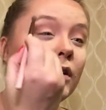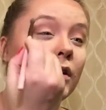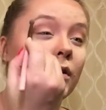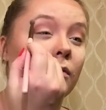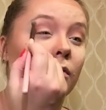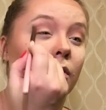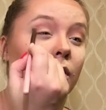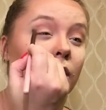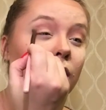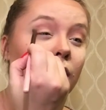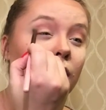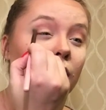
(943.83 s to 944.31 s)

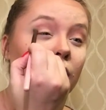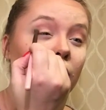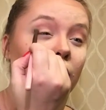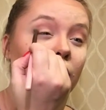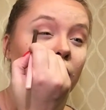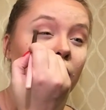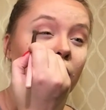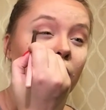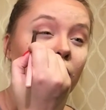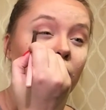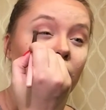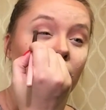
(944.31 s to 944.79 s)
We're gonna
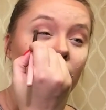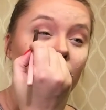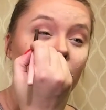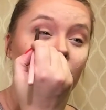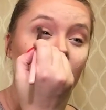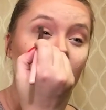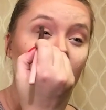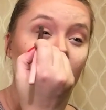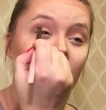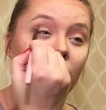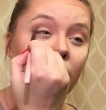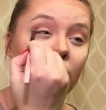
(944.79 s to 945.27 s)

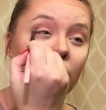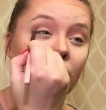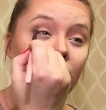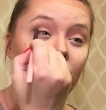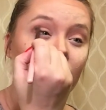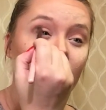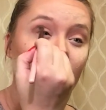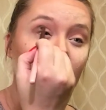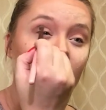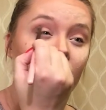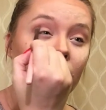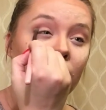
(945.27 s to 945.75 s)
go
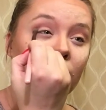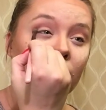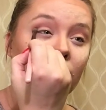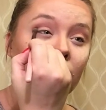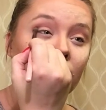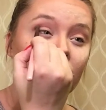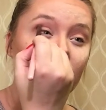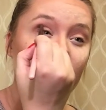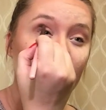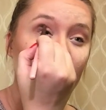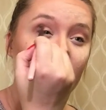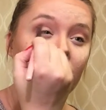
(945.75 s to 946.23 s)

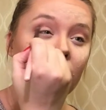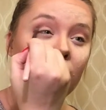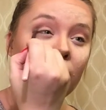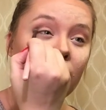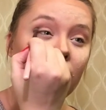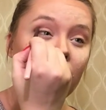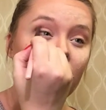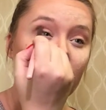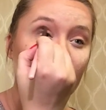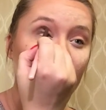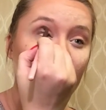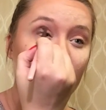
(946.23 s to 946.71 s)

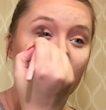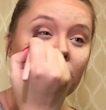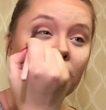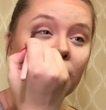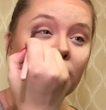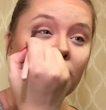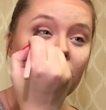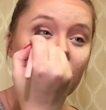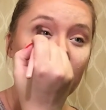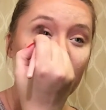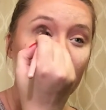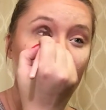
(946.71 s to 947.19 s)
right on
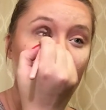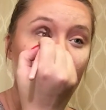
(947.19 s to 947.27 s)
the